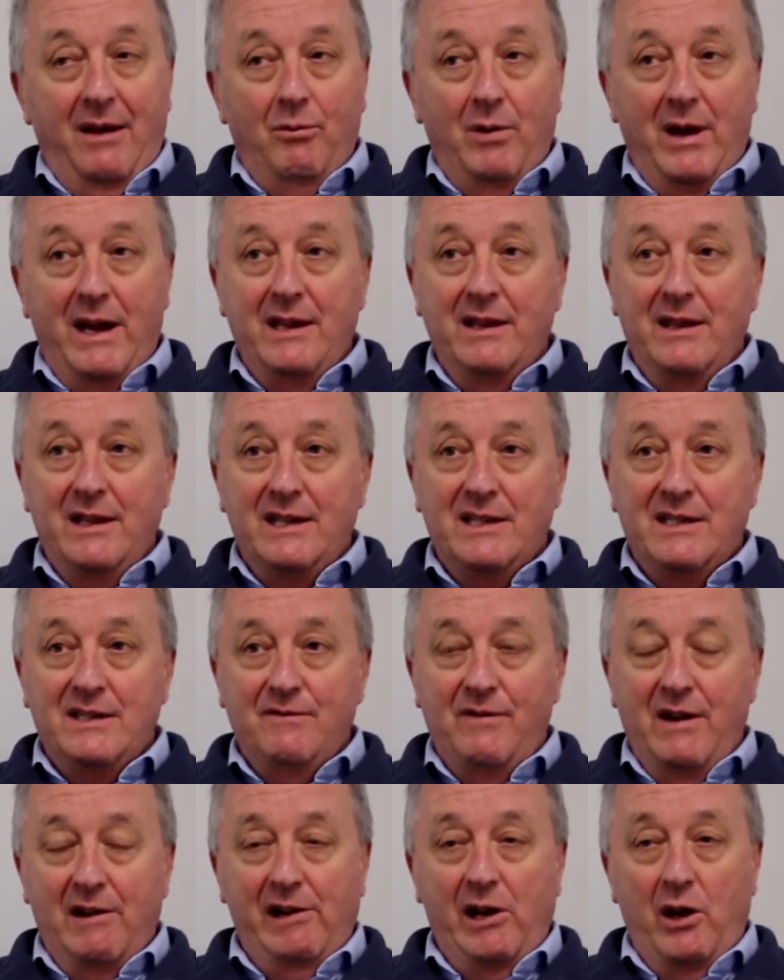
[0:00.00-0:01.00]
And when this
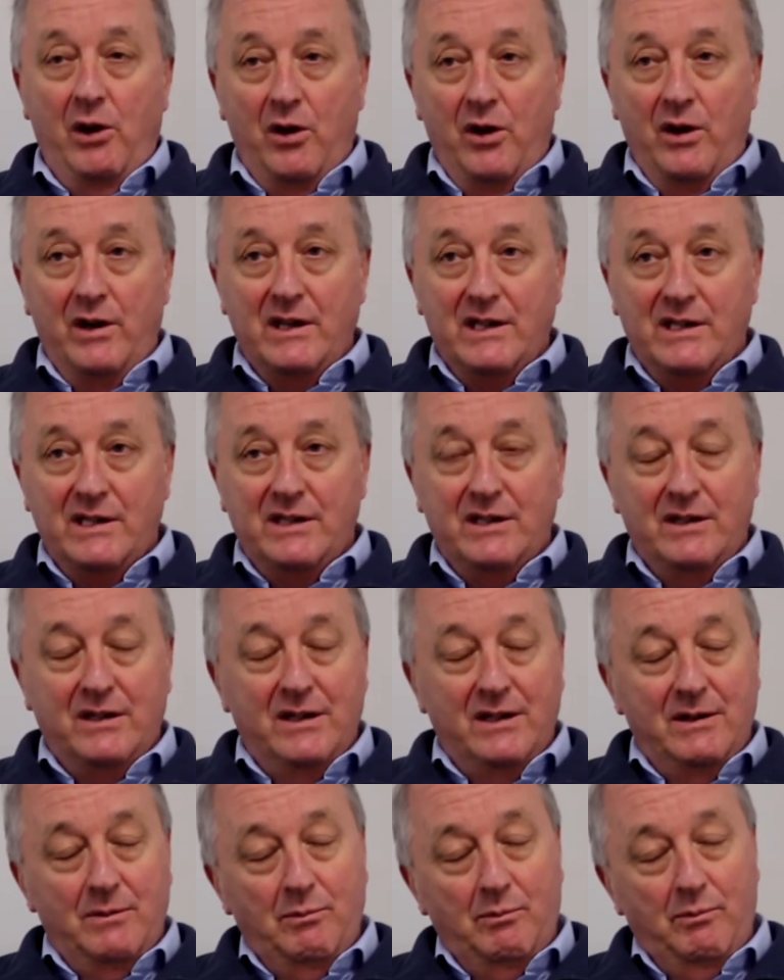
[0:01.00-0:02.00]
very
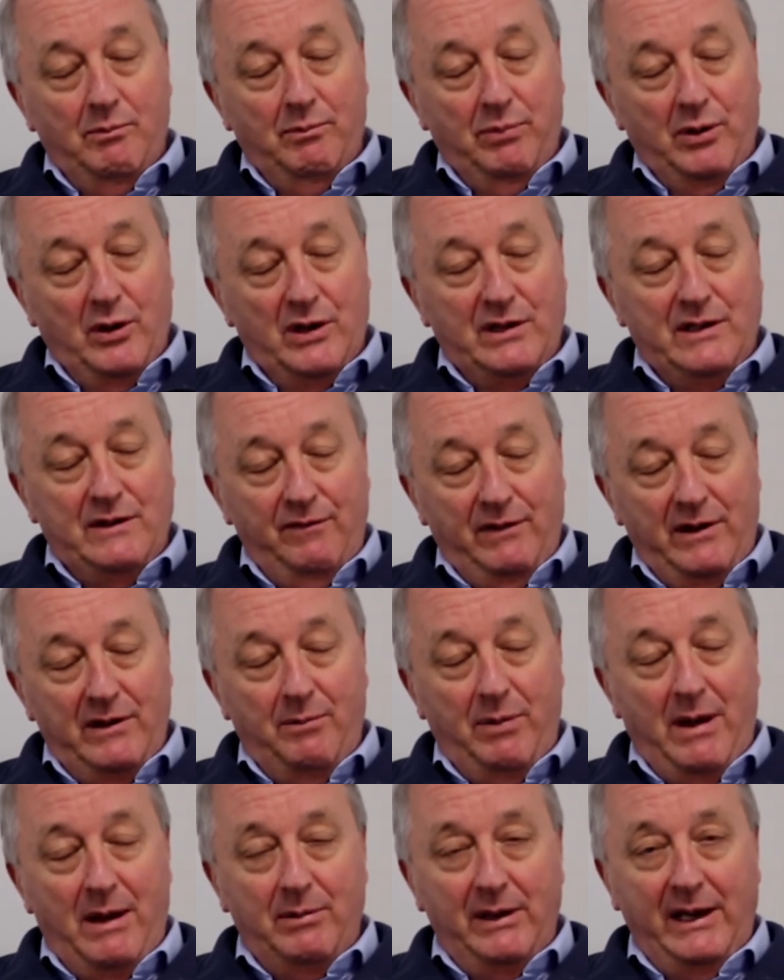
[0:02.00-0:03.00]
earnest person from the
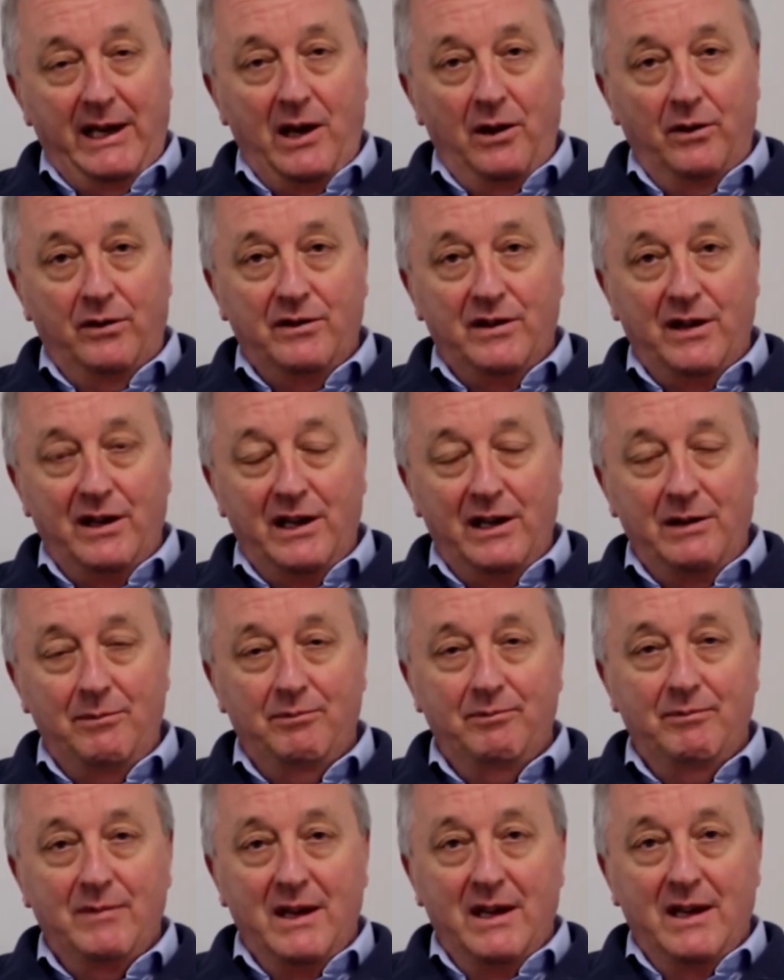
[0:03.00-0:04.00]
public health
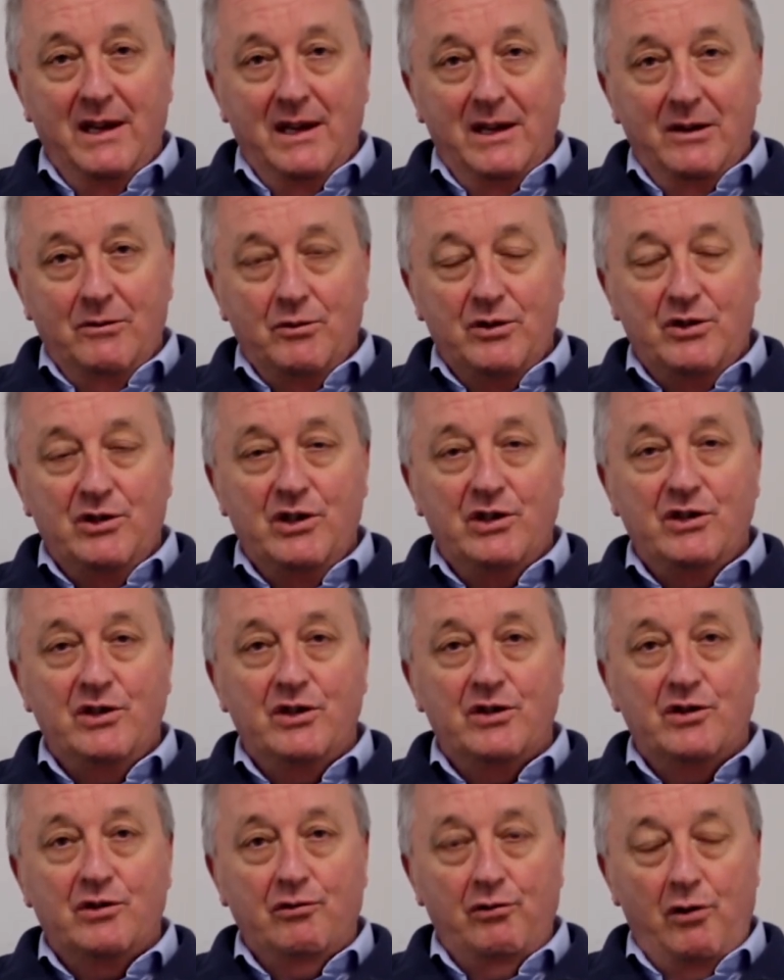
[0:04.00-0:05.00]
team was just
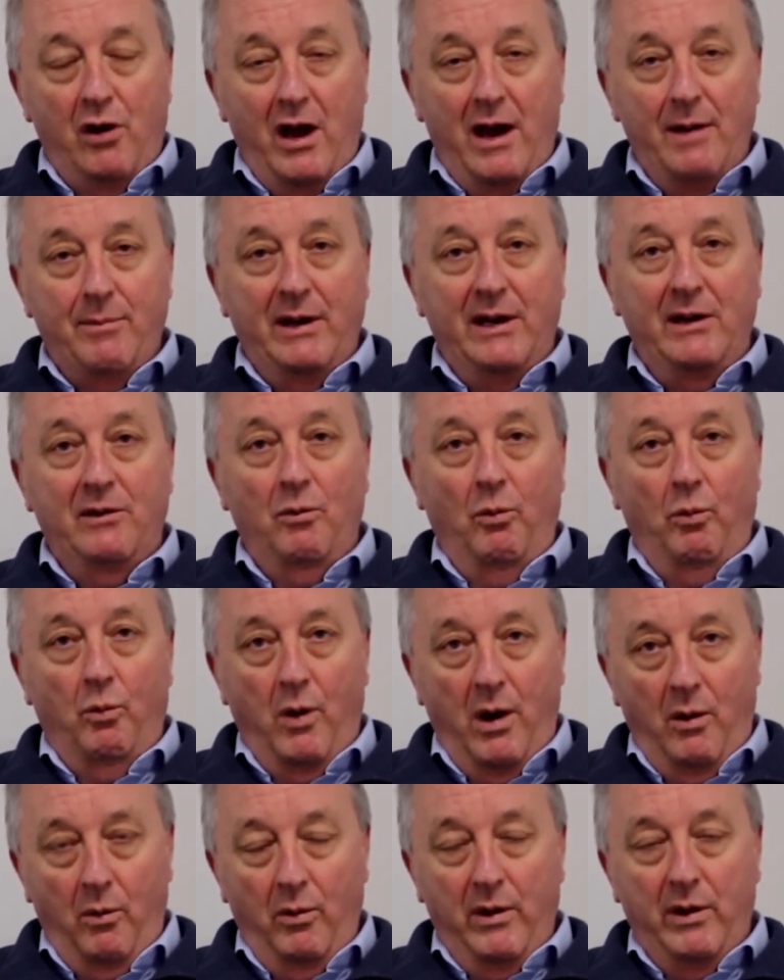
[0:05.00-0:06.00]
describing
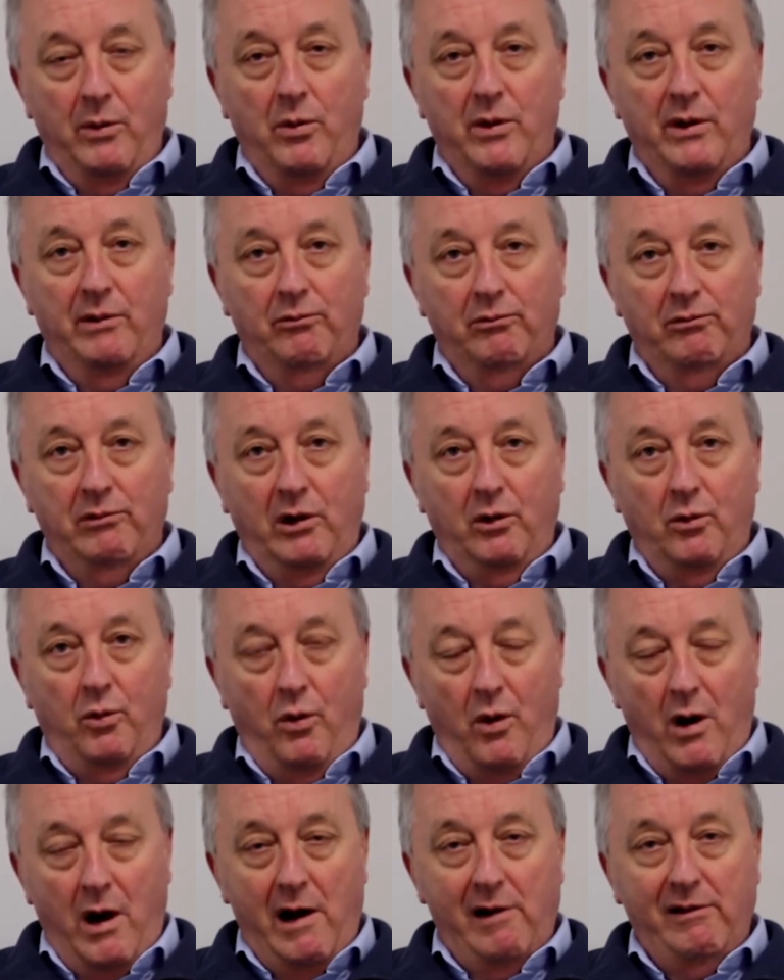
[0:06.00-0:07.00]
what we were
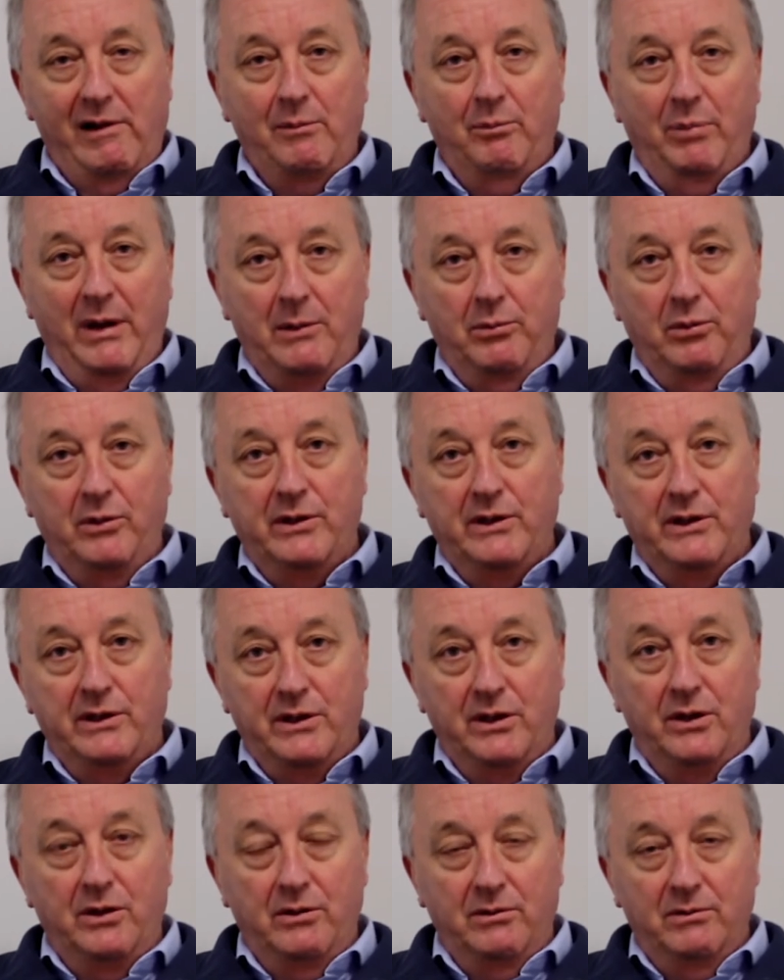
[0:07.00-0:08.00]
requiring people to
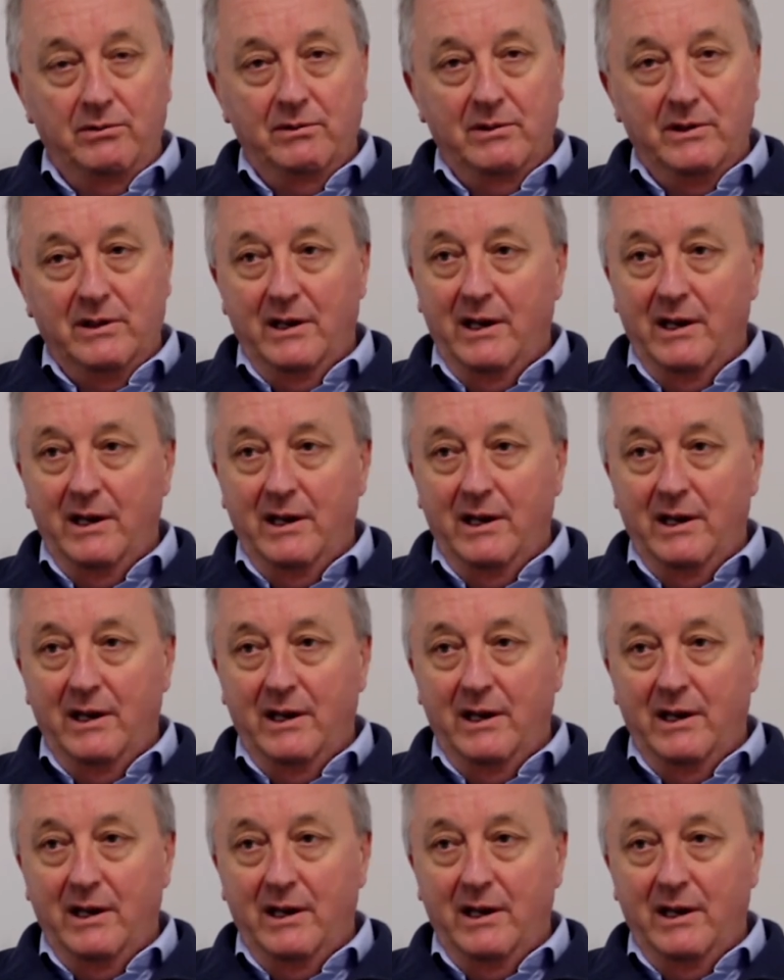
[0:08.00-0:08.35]
do,